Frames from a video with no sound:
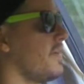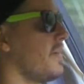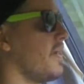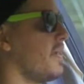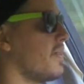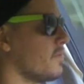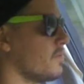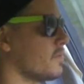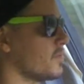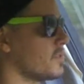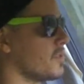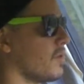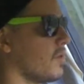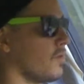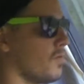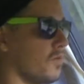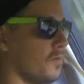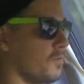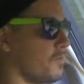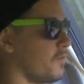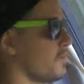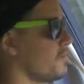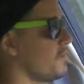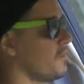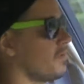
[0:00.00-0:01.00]
out it was
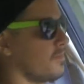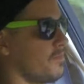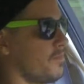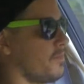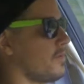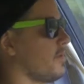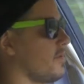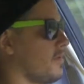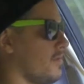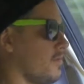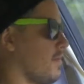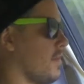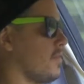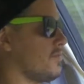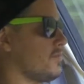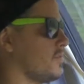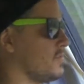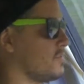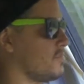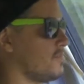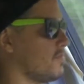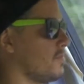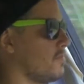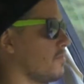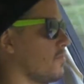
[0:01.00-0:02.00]
totaled. Pretty. I
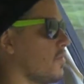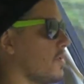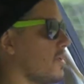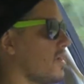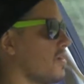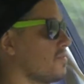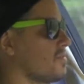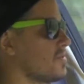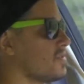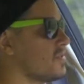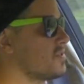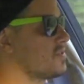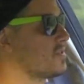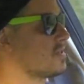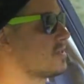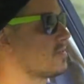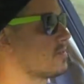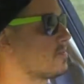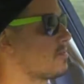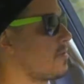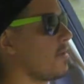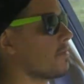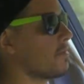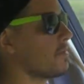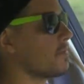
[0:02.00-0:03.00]
was 100% certain it probably